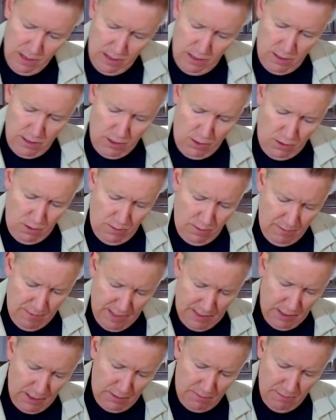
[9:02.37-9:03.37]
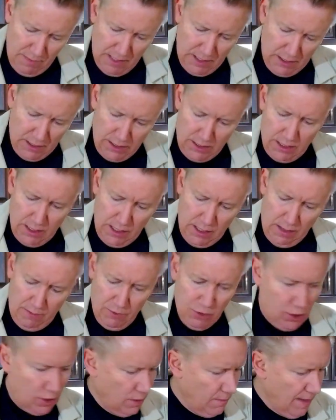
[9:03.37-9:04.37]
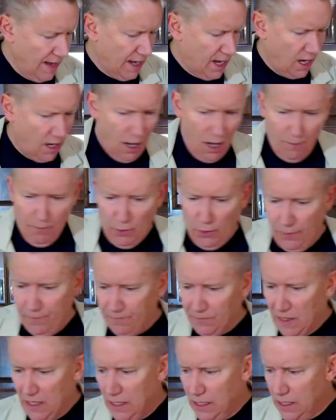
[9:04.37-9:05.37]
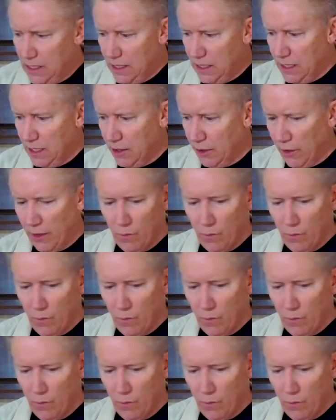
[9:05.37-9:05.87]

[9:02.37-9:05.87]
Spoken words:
So I'm going to make this mix, and I'm just going to make a couple here, and